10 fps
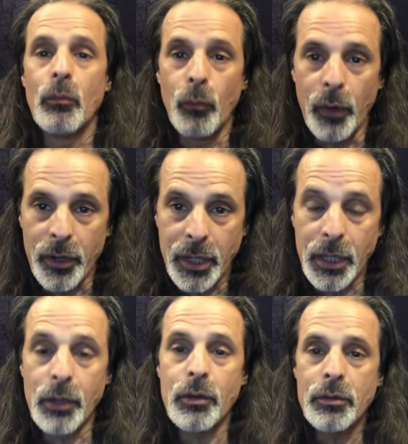we're
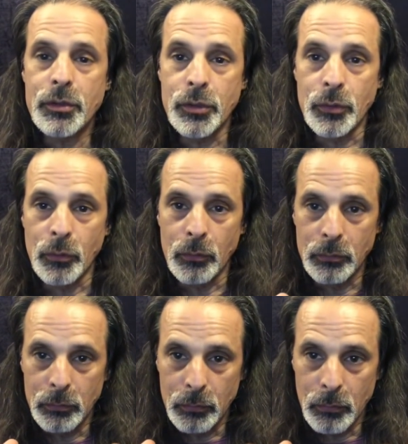here to
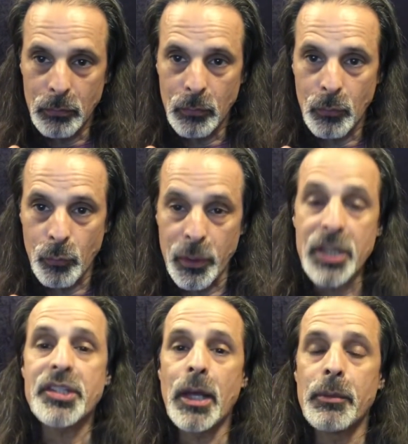
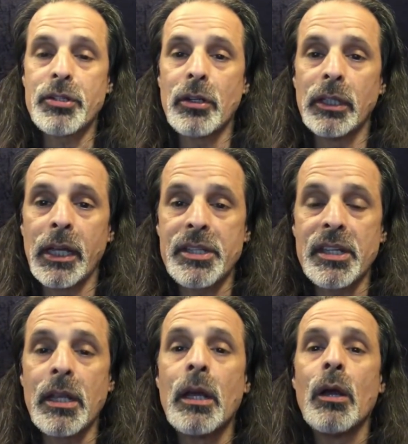reestablish our
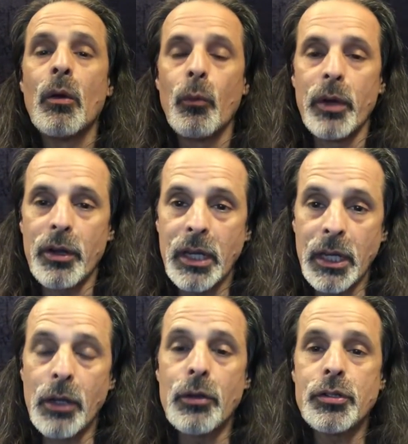legacy. We are
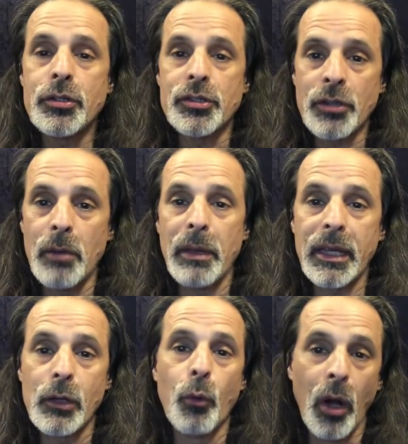here to start
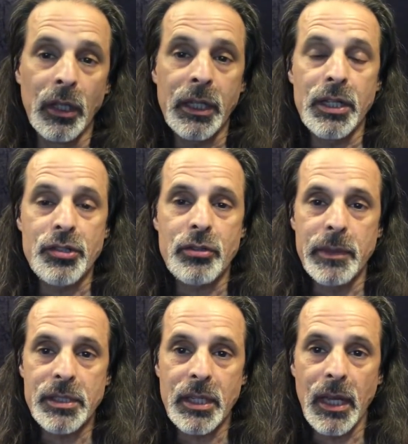making quality
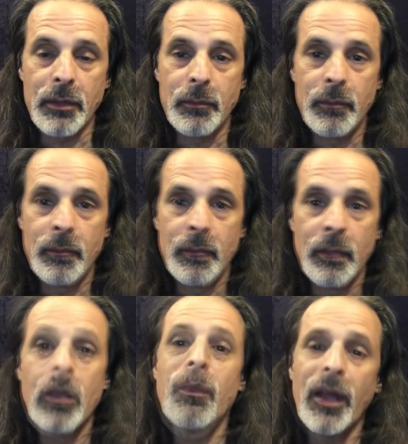instruments again.
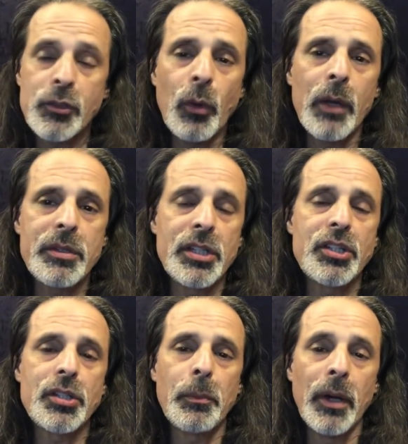That's why it was
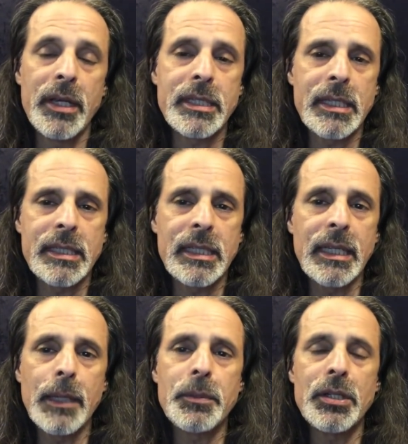such a surprise to see
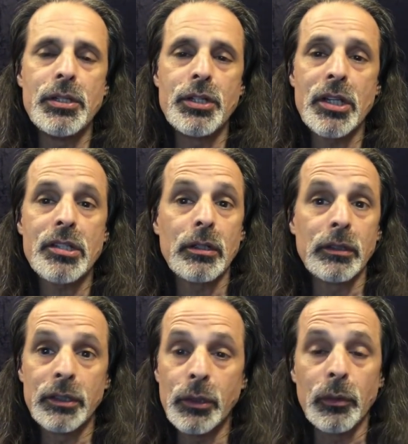Gibson just
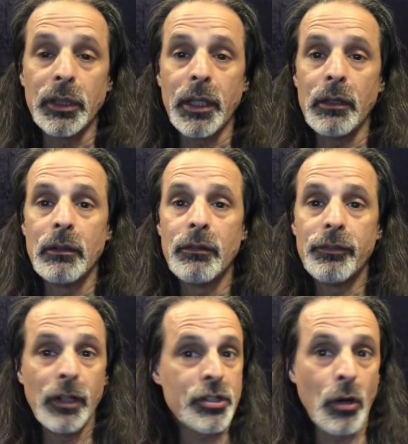literally
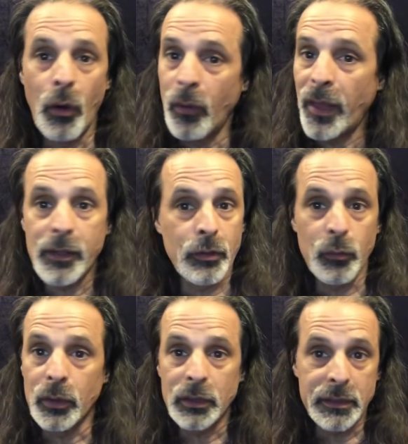flush all that
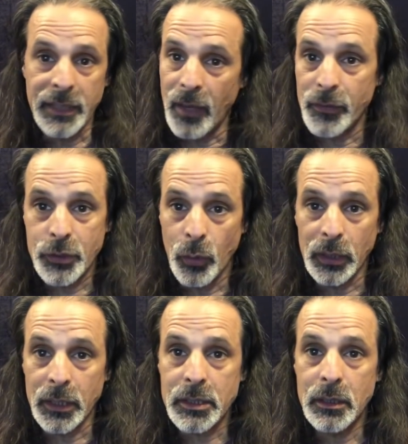goodwill down the
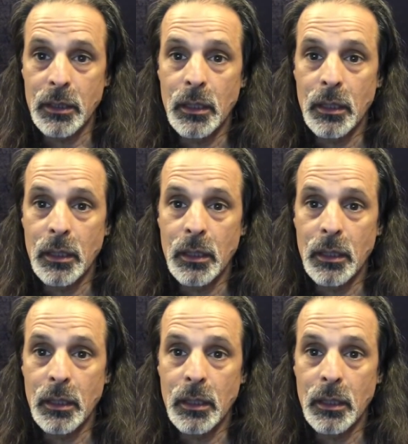toilet